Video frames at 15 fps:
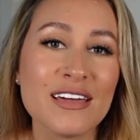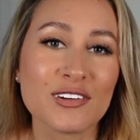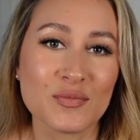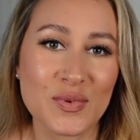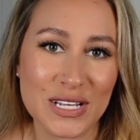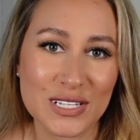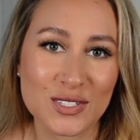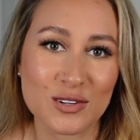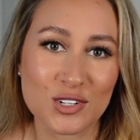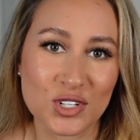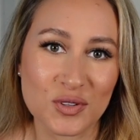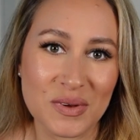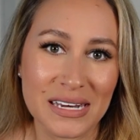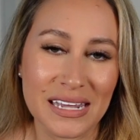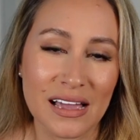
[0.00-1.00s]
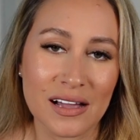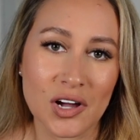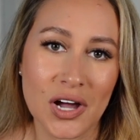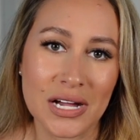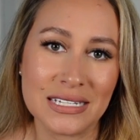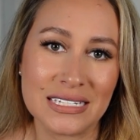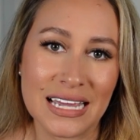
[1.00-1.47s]
for best social media and
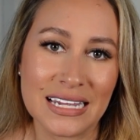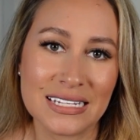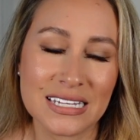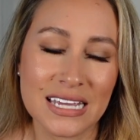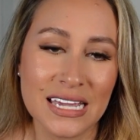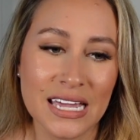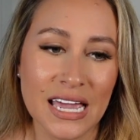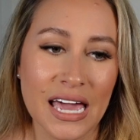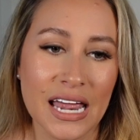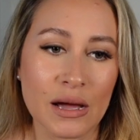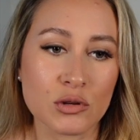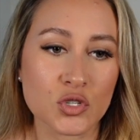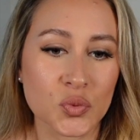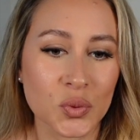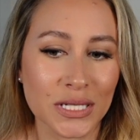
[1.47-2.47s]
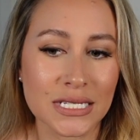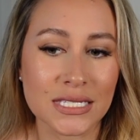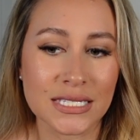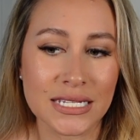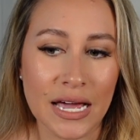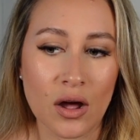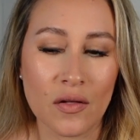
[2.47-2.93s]
content. And I was really
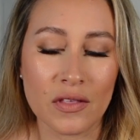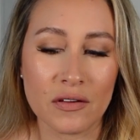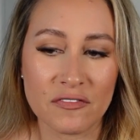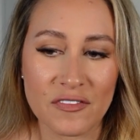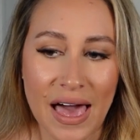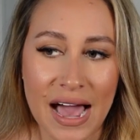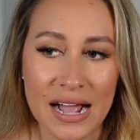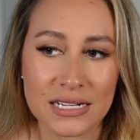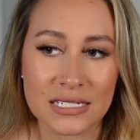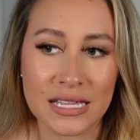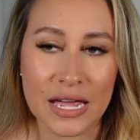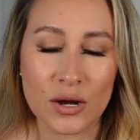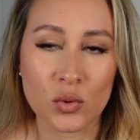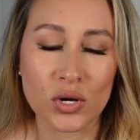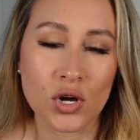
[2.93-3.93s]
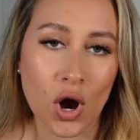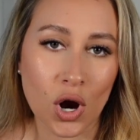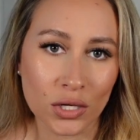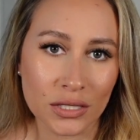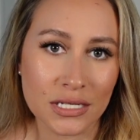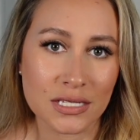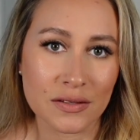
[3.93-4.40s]
set on the fact that
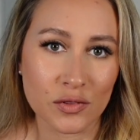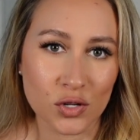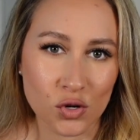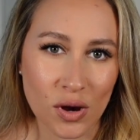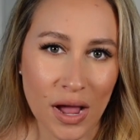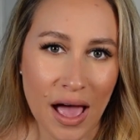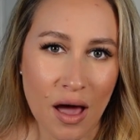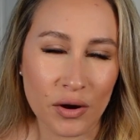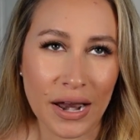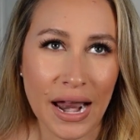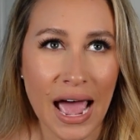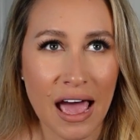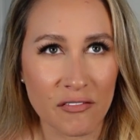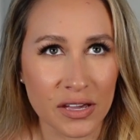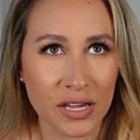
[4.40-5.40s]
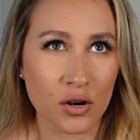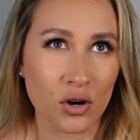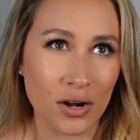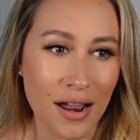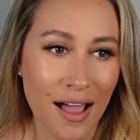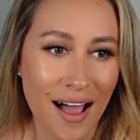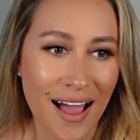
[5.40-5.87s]
regardless of the crown and having it
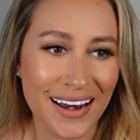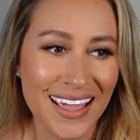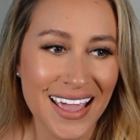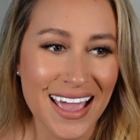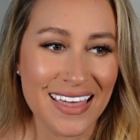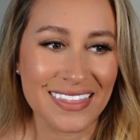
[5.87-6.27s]
or not,